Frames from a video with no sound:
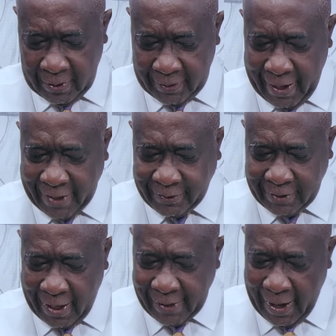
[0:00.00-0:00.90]
Thou
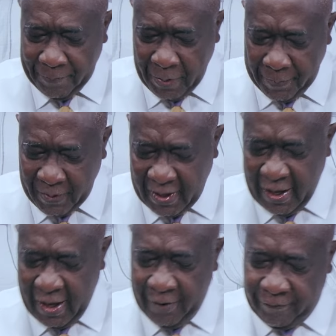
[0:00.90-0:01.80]
shalt not be
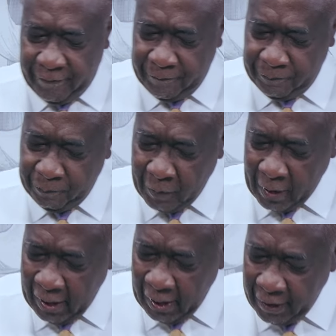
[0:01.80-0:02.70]
beneath
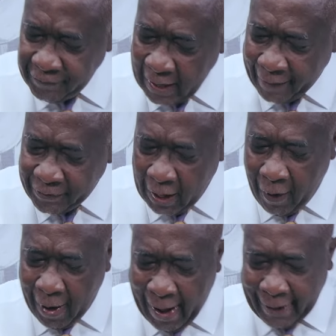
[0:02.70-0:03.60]
if thou,
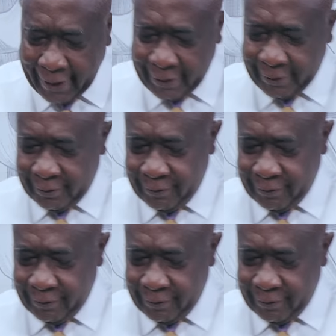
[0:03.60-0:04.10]
thou hearken